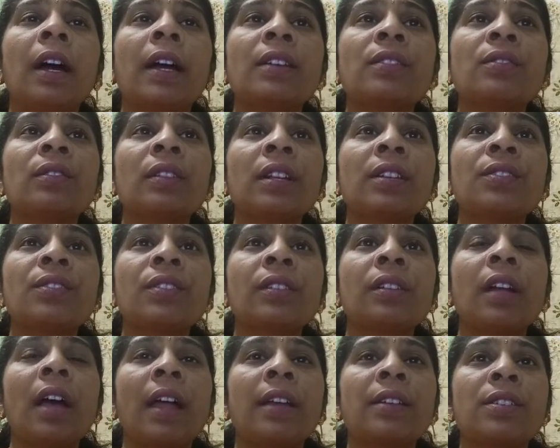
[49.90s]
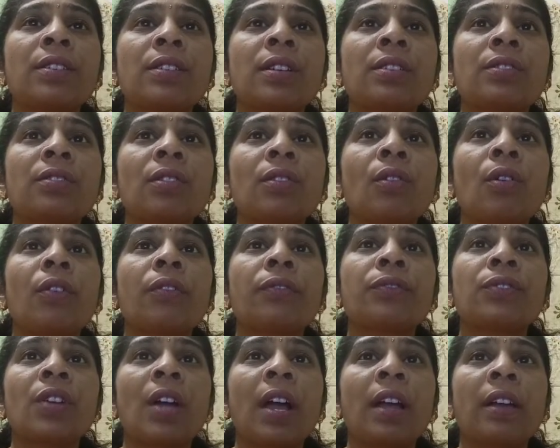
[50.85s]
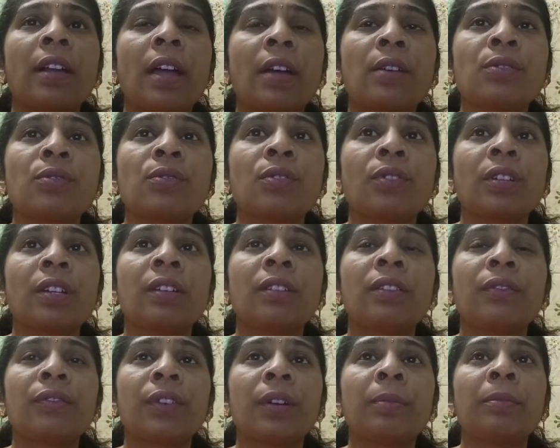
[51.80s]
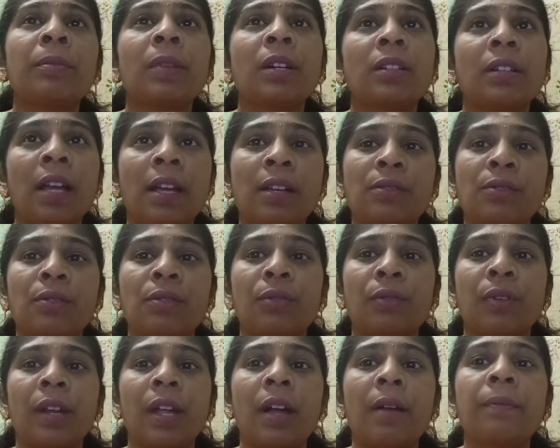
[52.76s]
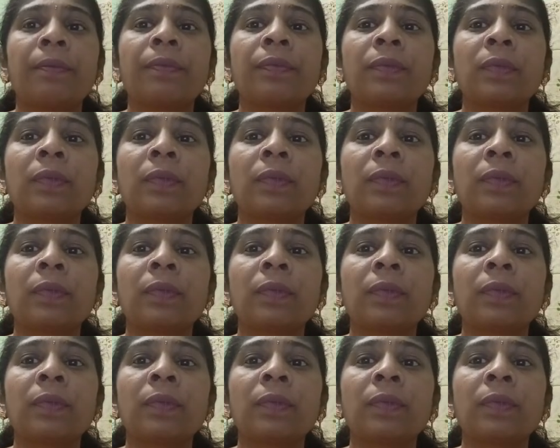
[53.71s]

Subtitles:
isolation and detection of Diosgenin from Dioscorea.